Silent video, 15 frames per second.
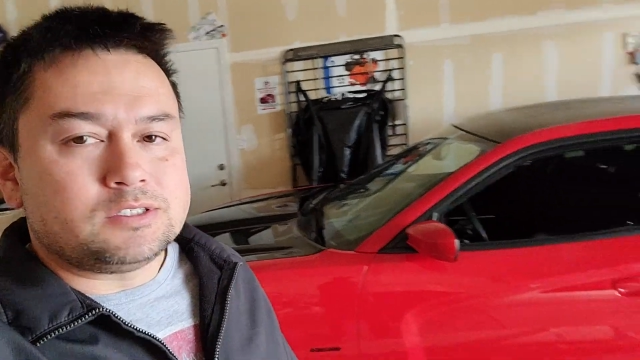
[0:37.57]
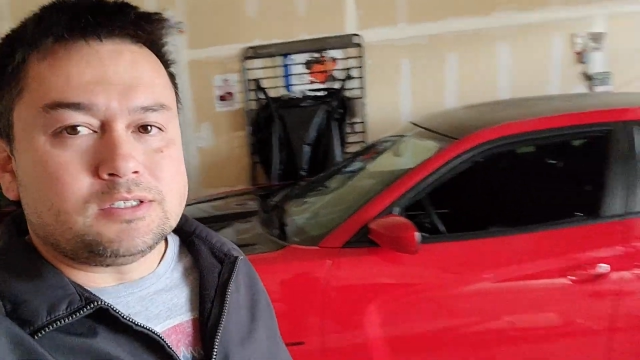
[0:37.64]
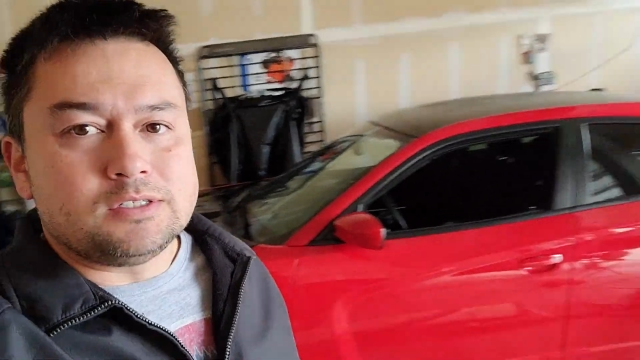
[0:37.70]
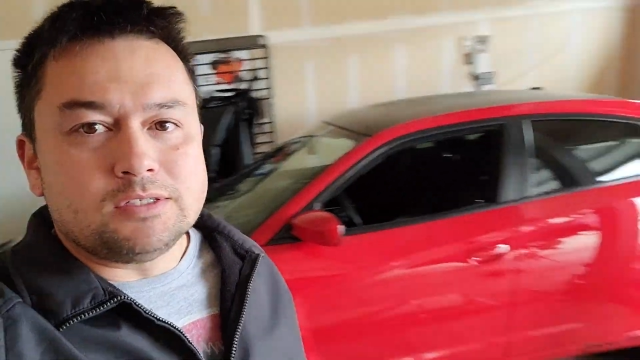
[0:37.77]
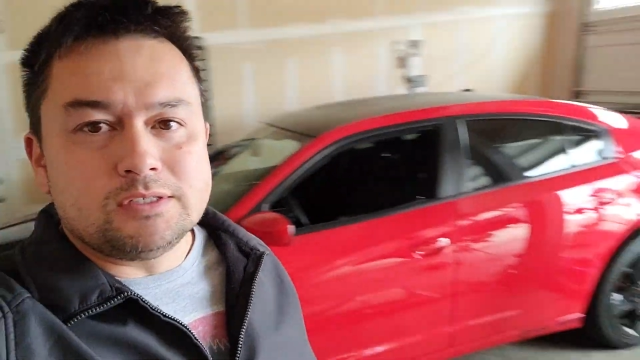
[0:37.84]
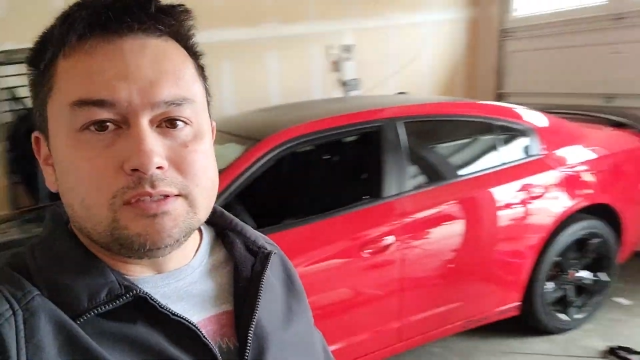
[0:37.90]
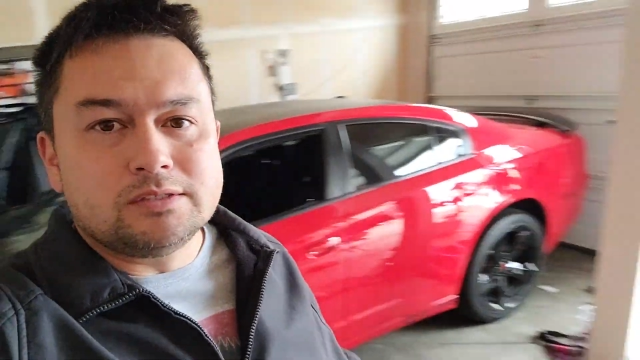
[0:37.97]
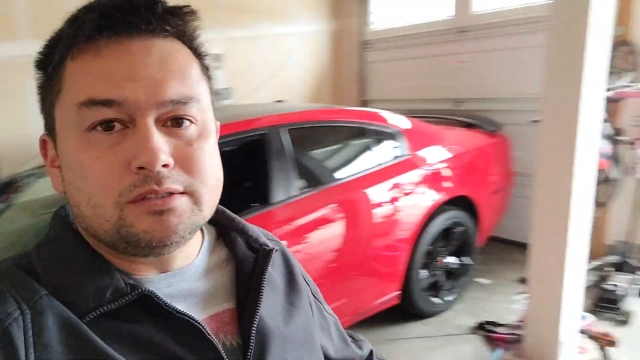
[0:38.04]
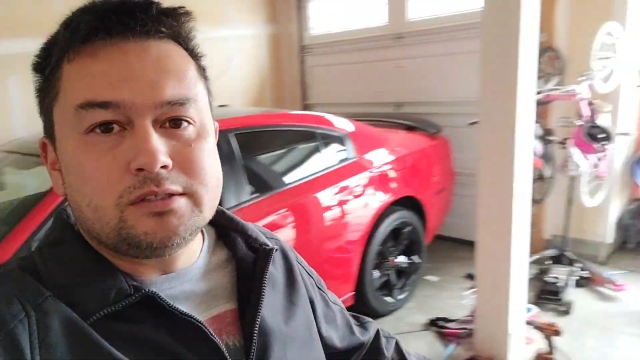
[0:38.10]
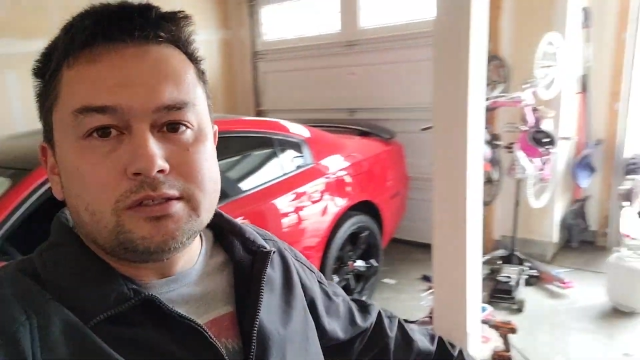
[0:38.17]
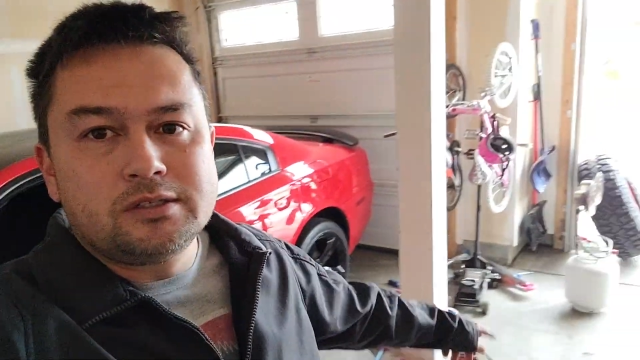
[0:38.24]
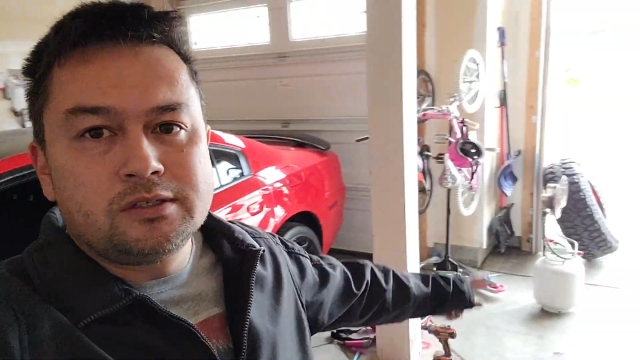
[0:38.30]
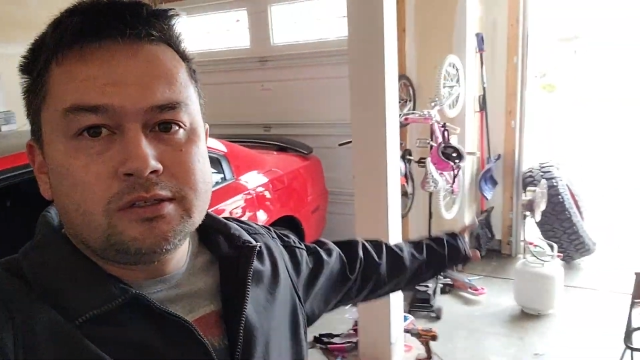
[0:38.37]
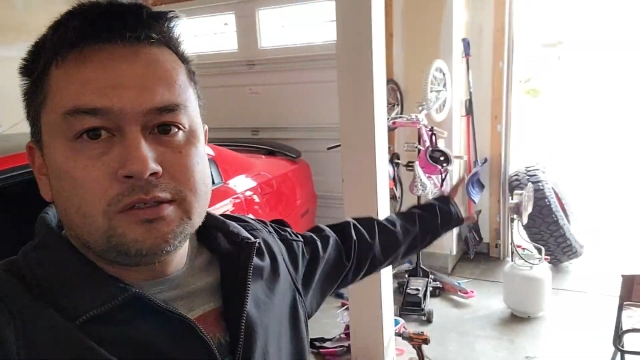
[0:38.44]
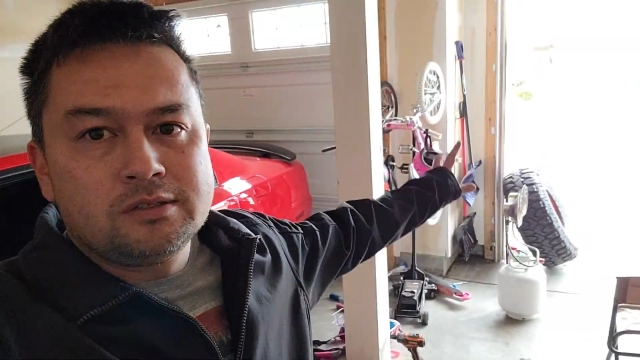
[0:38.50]

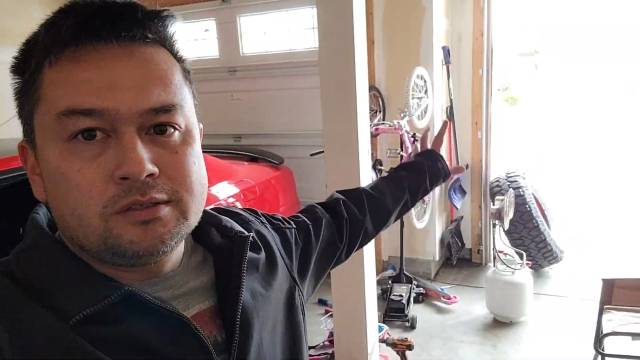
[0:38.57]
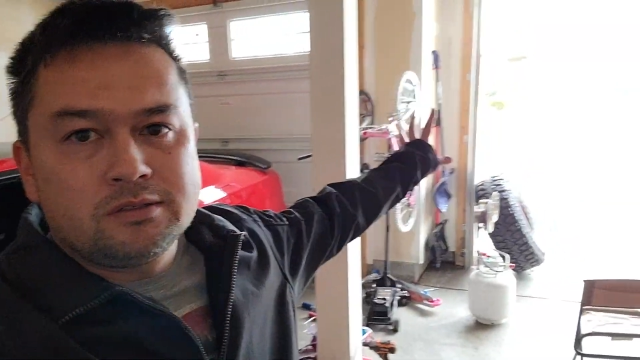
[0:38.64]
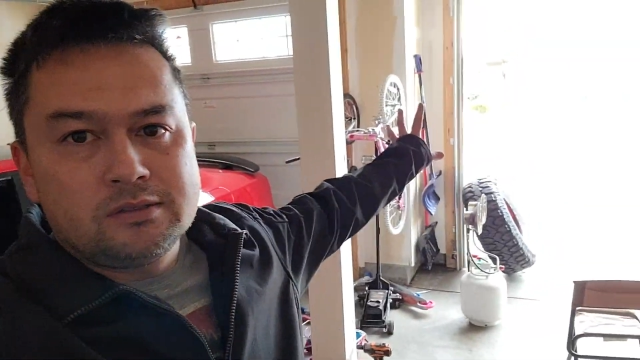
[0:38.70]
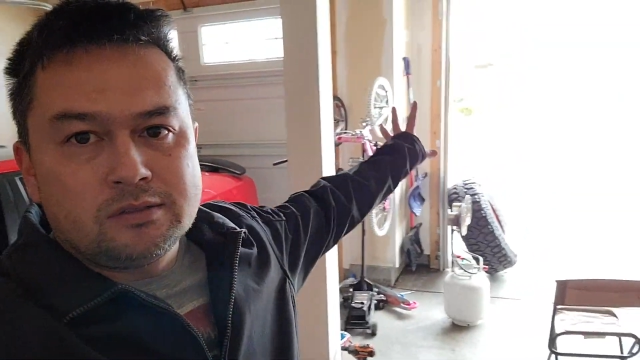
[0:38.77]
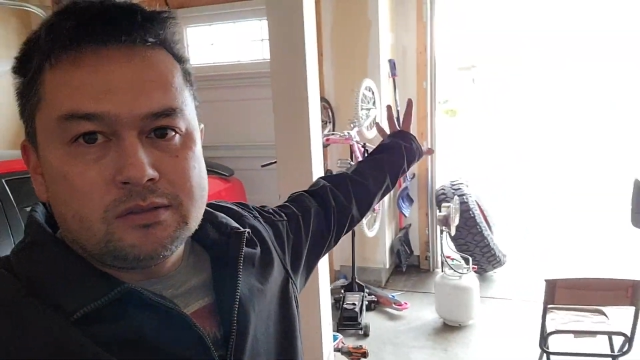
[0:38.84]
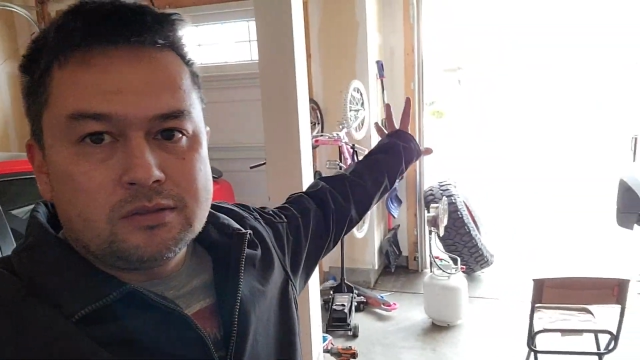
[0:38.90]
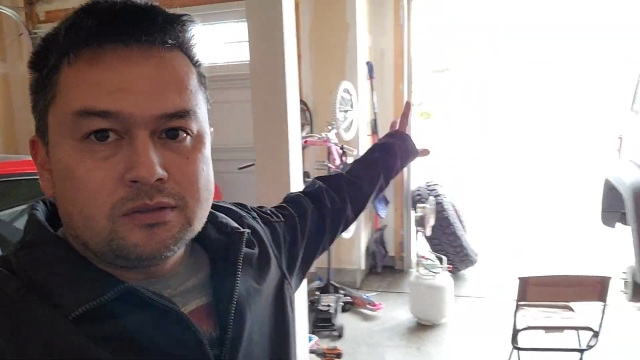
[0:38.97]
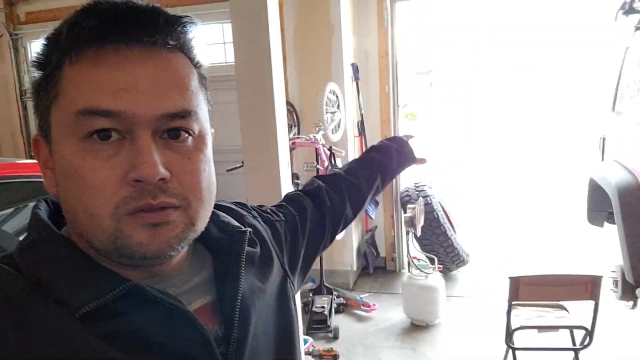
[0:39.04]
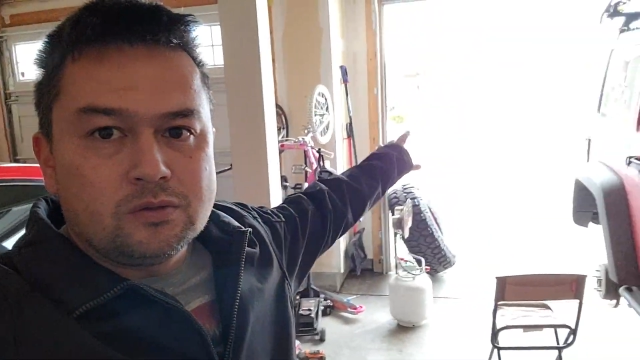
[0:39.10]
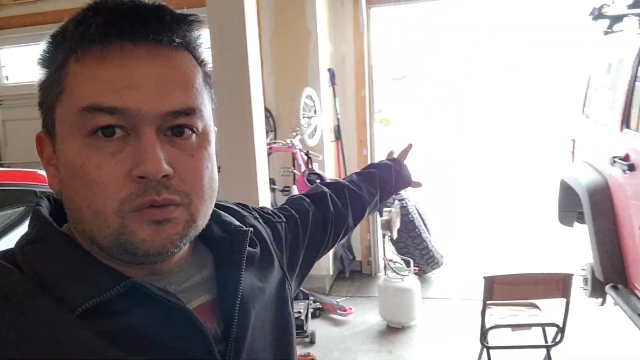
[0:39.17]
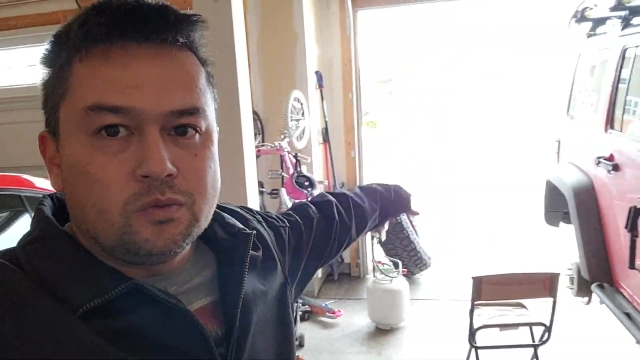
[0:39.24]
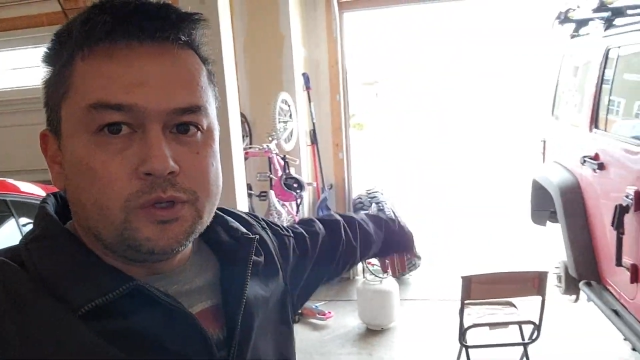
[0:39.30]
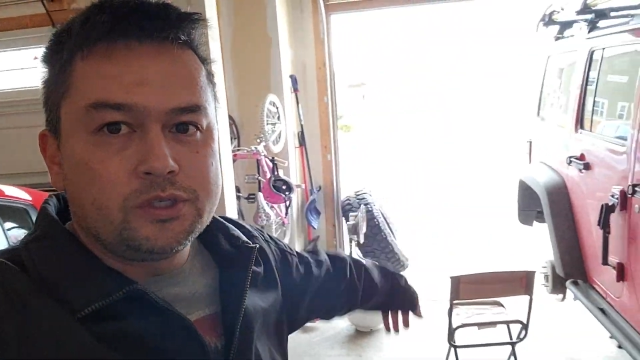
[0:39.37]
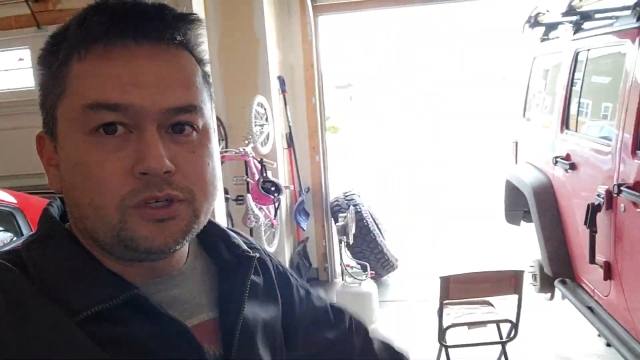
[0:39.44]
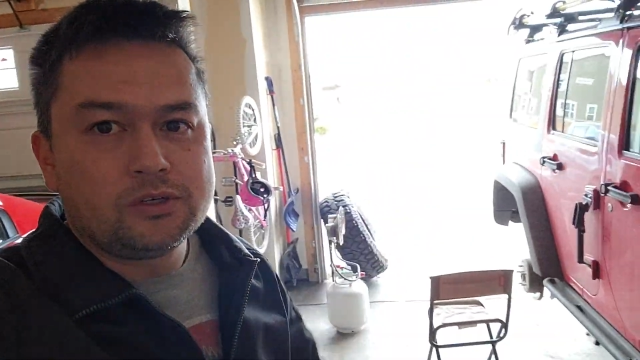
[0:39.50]
because
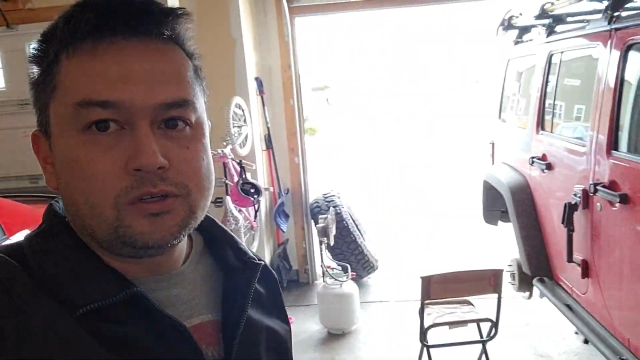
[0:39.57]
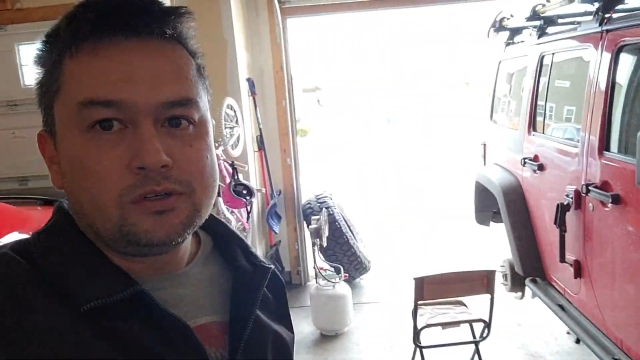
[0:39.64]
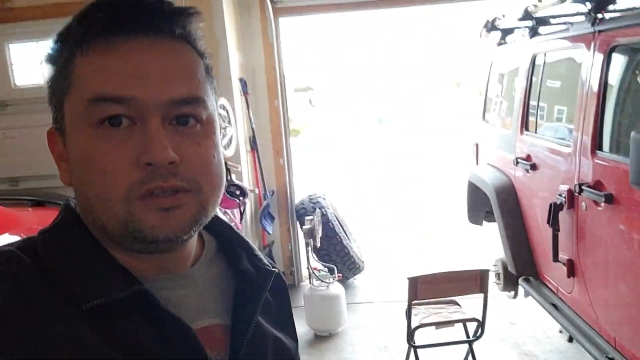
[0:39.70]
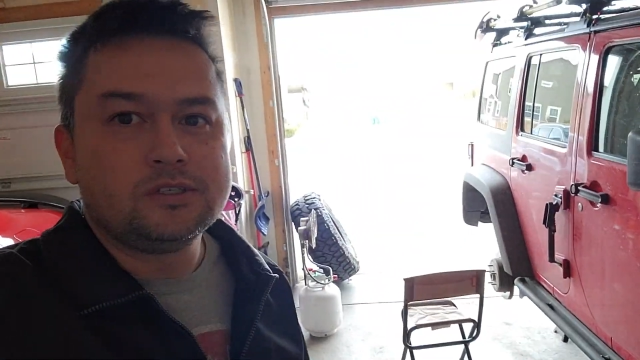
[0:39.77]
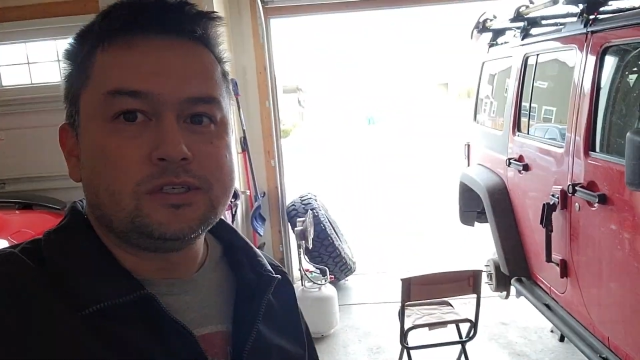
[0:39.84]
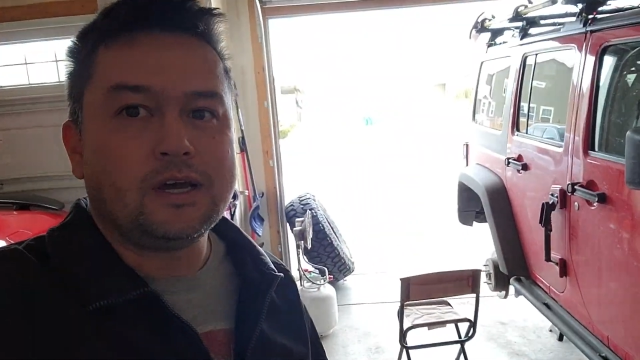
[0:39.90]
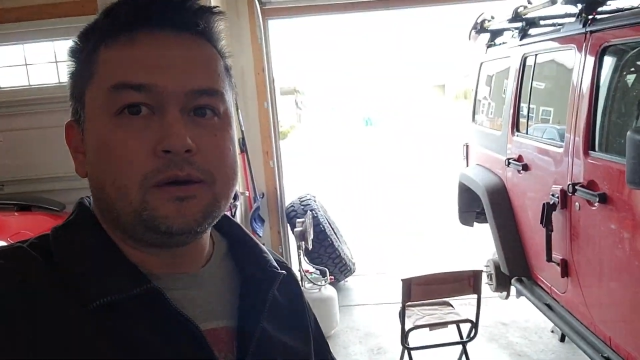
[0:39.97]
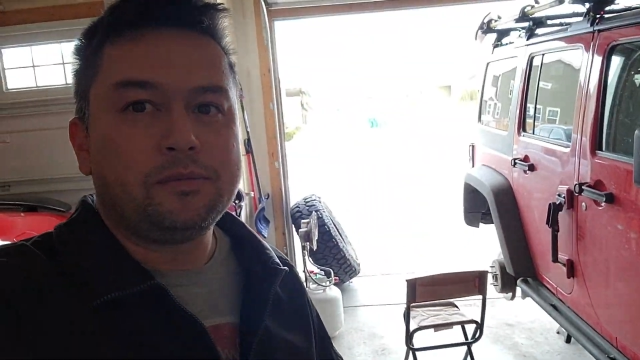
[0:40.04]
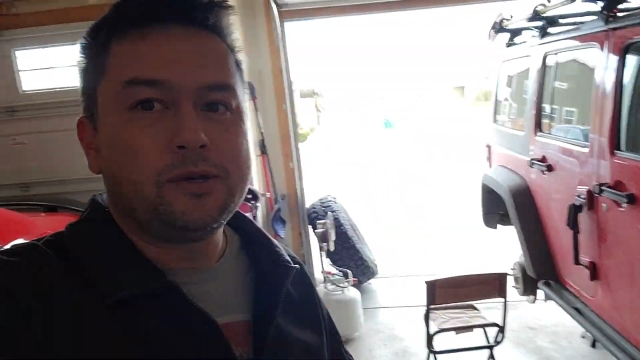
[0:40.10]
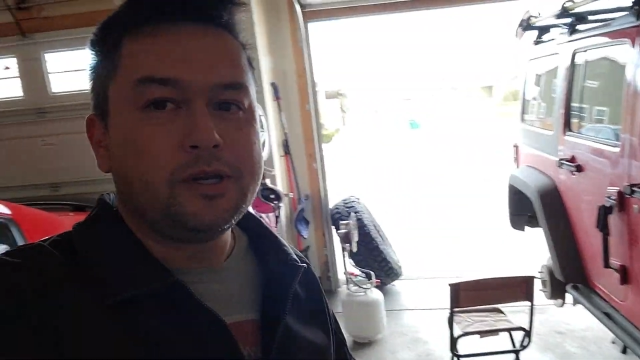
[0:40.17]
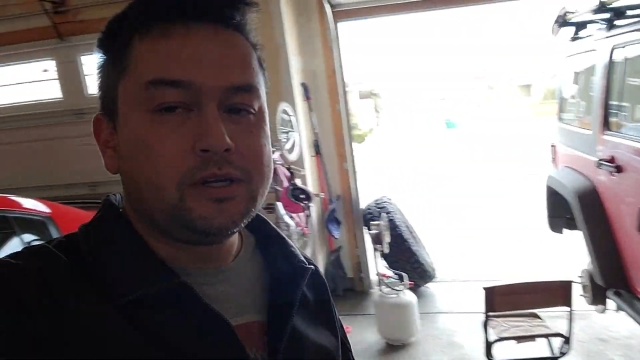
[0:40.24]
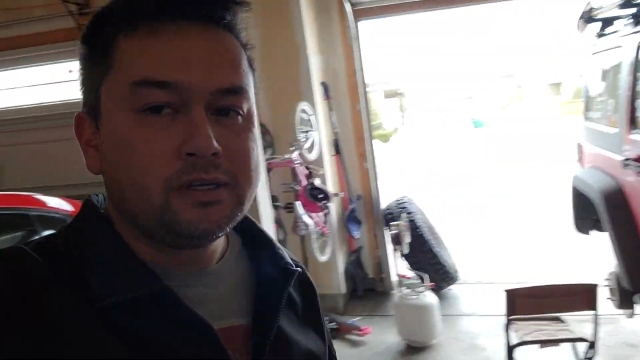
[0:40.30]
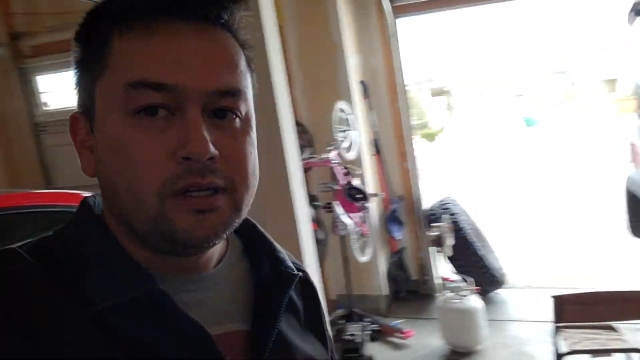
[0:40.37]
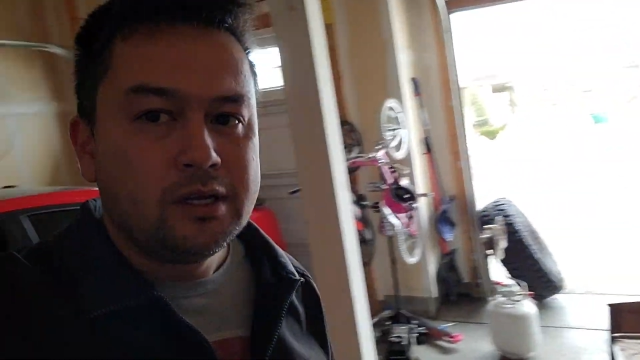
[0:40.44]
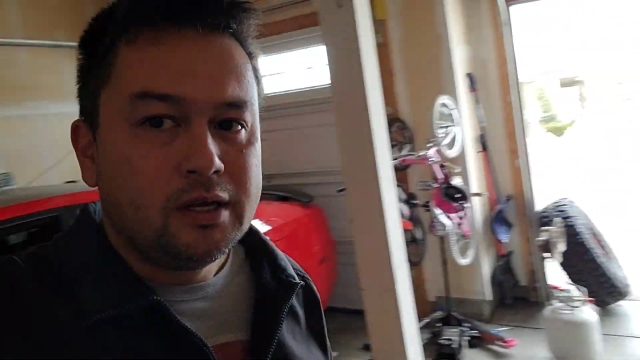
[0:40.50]
winter is happening.